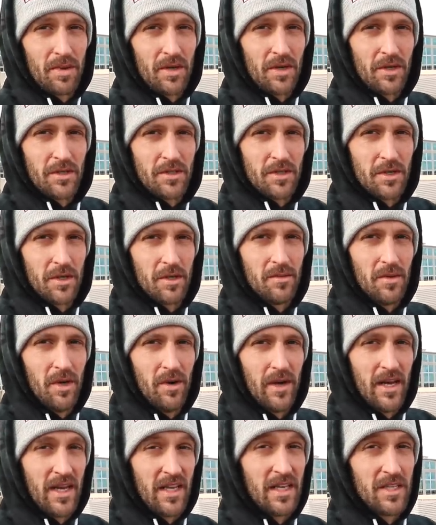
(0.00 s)
pure
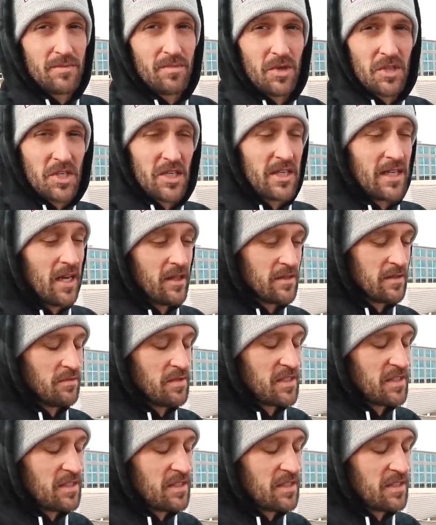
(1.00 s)
turbo, and he is pushing down some